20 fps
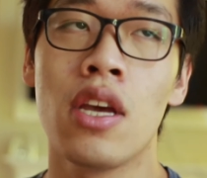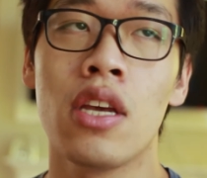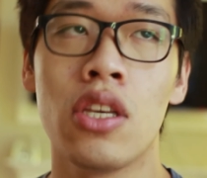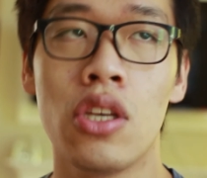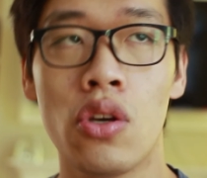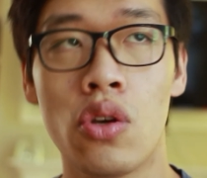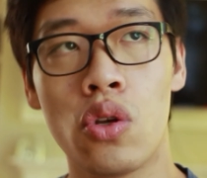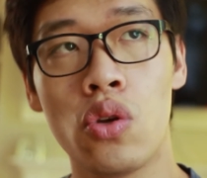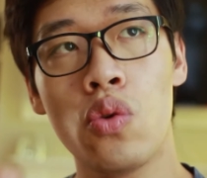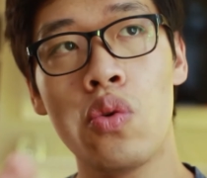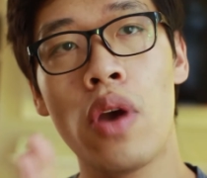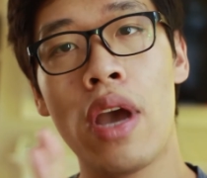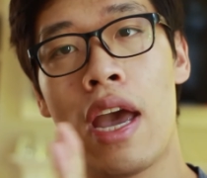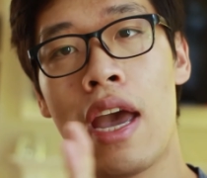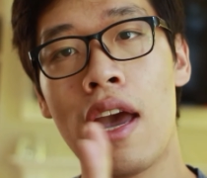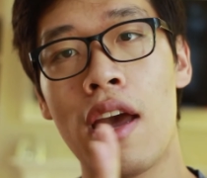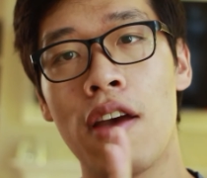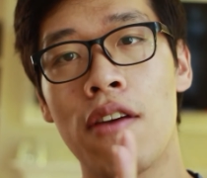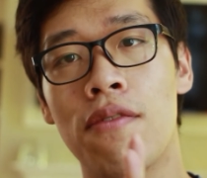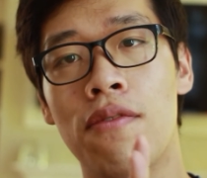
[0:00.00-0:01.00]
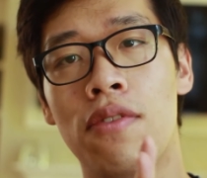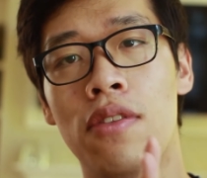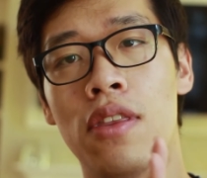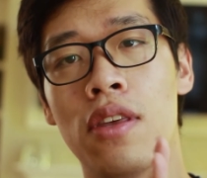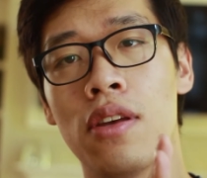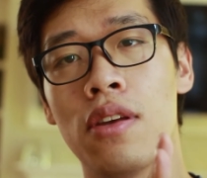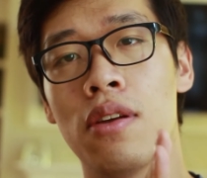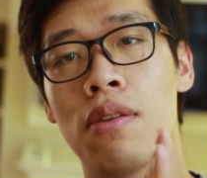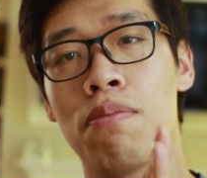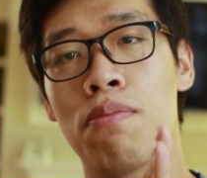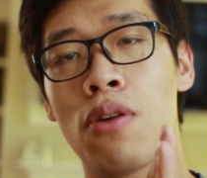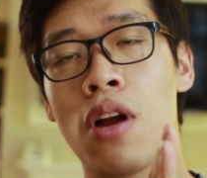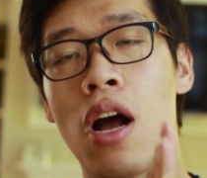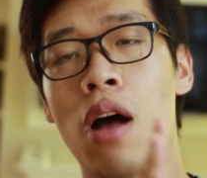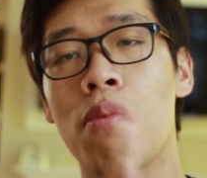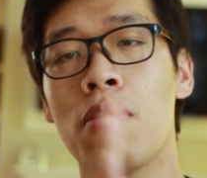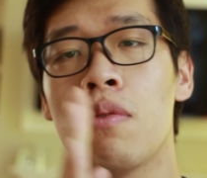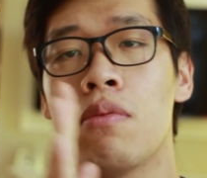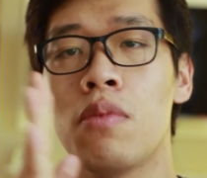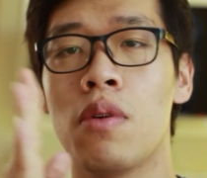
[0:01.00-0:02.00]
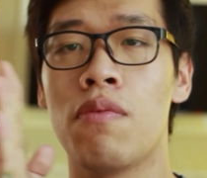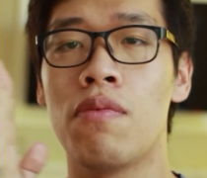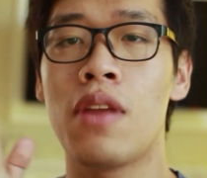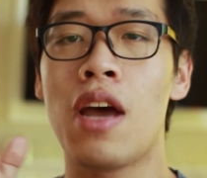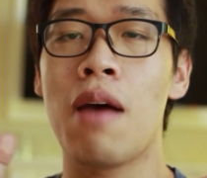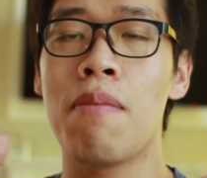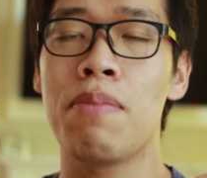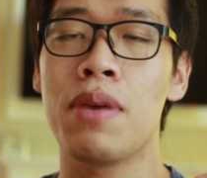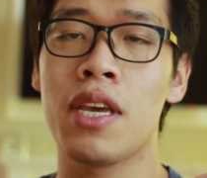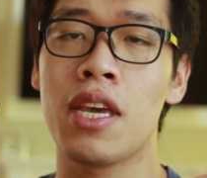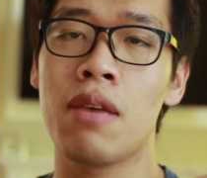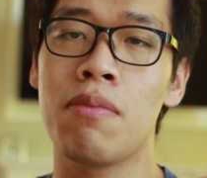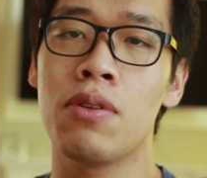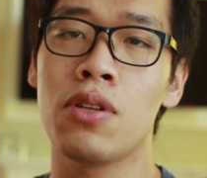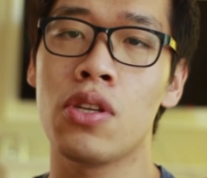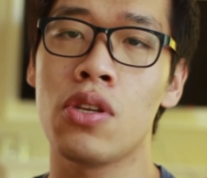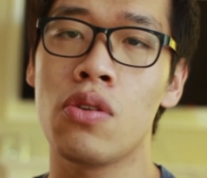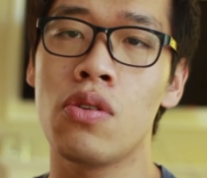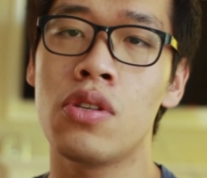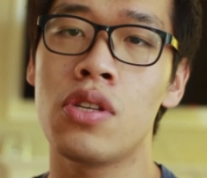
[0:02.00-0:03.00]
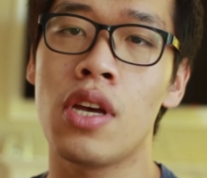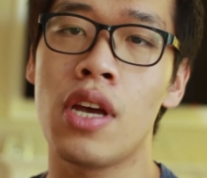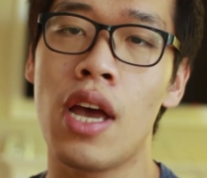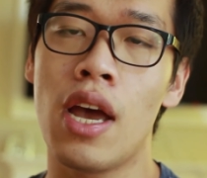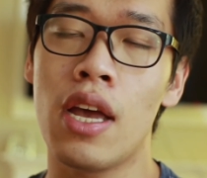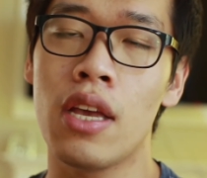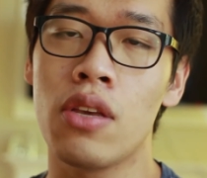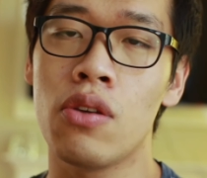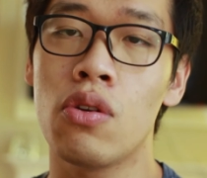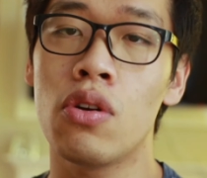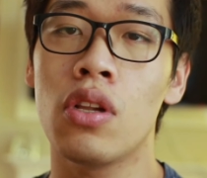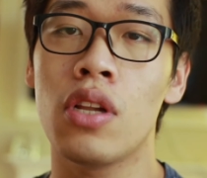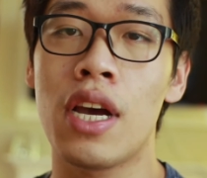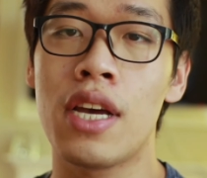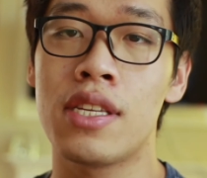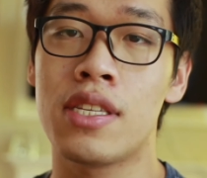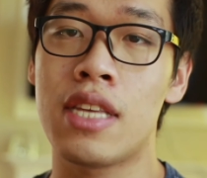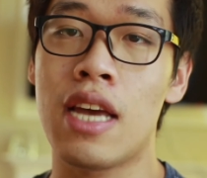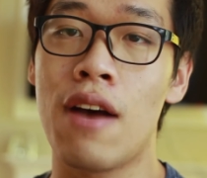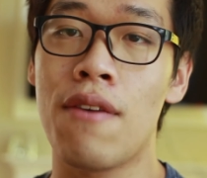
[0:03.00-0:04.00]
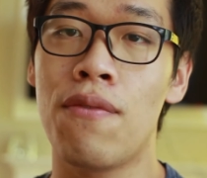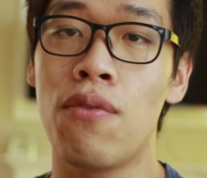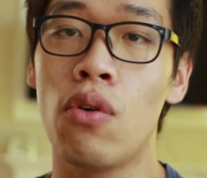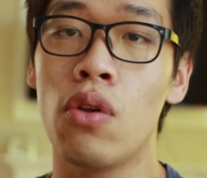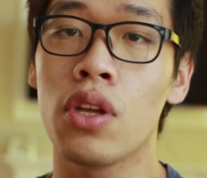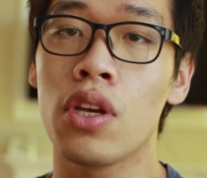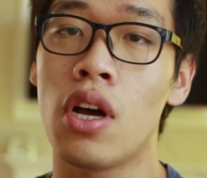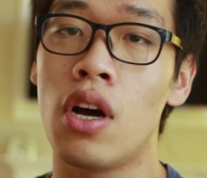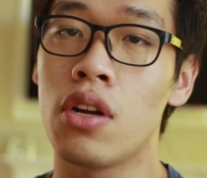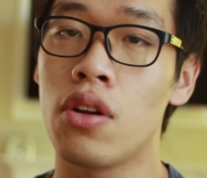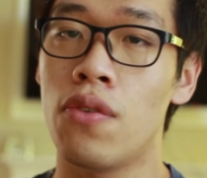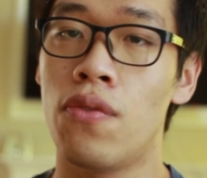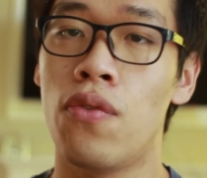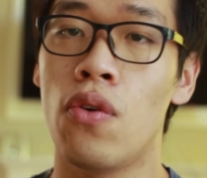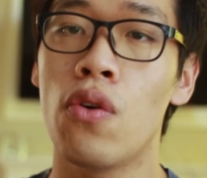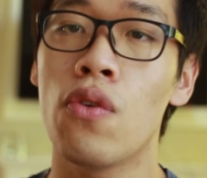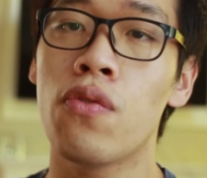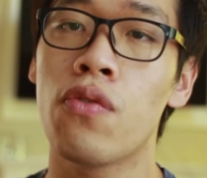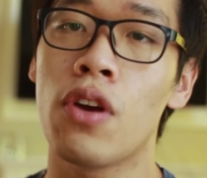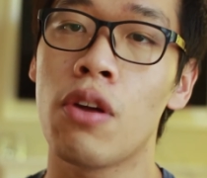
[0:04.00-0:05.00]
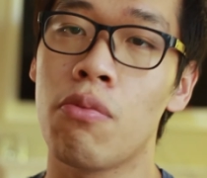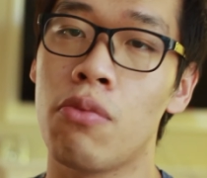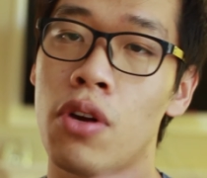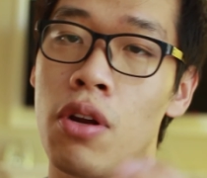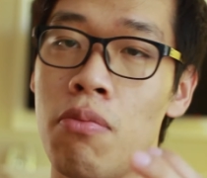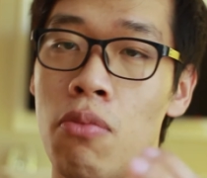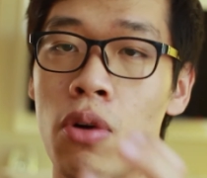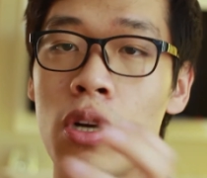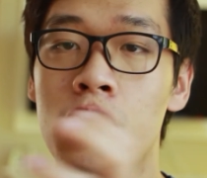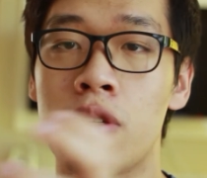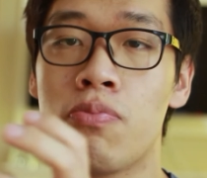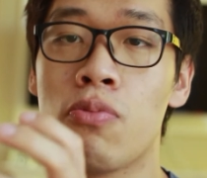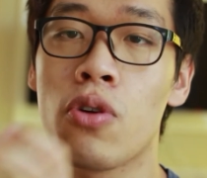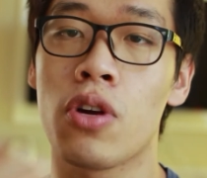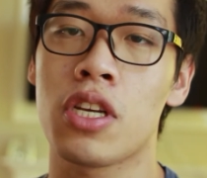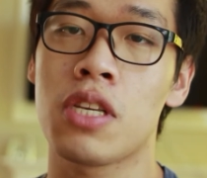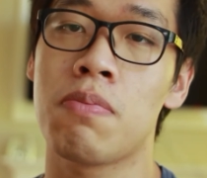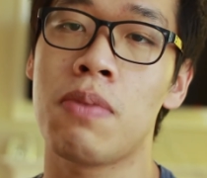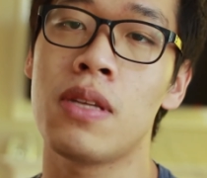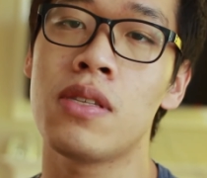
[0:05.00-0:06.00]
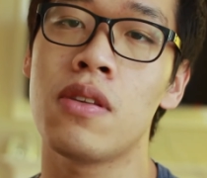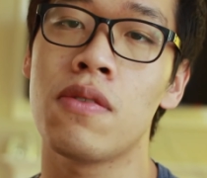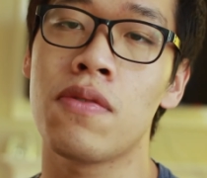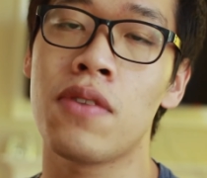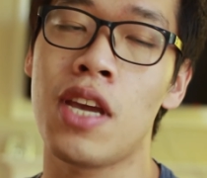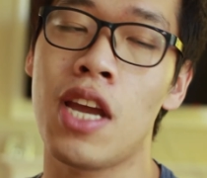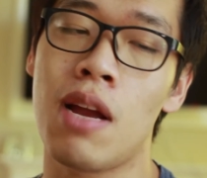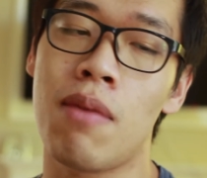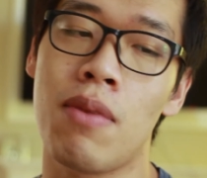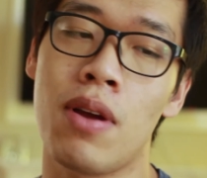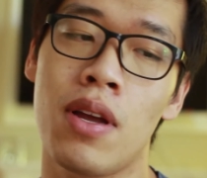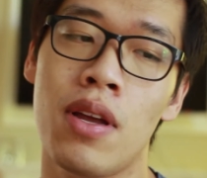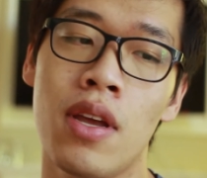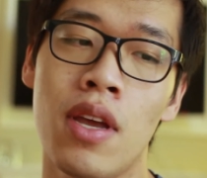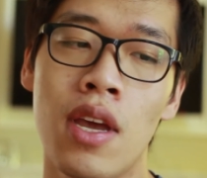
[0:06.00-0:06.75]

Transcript: you do have the problem of not being able to utilize that fully on a full frame on a much more expensive camera.